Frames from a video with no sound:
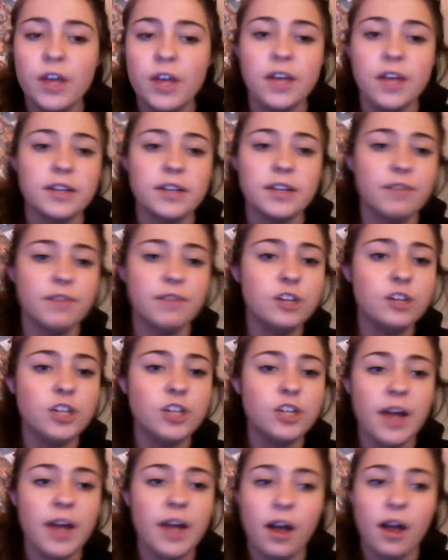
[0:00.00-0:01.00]
in
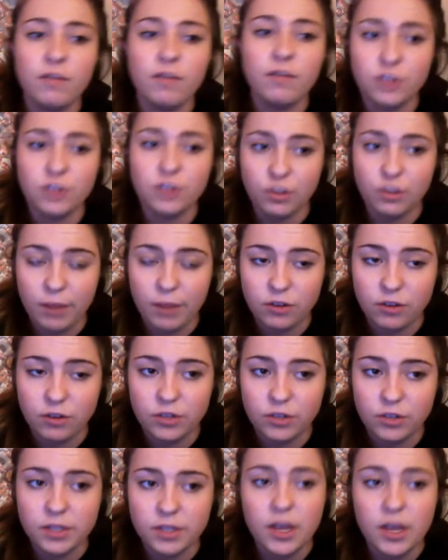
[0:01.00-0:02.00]
divergent and convergent
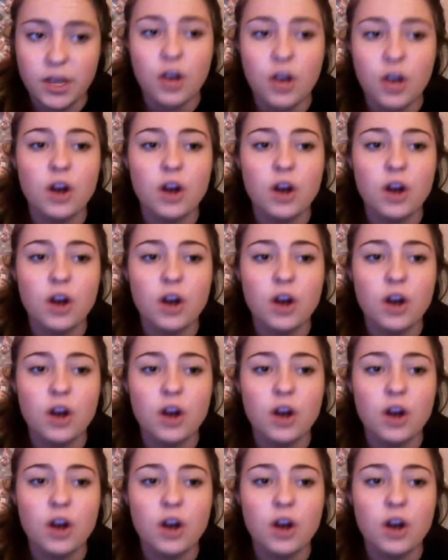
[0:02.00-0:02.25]
boundaries,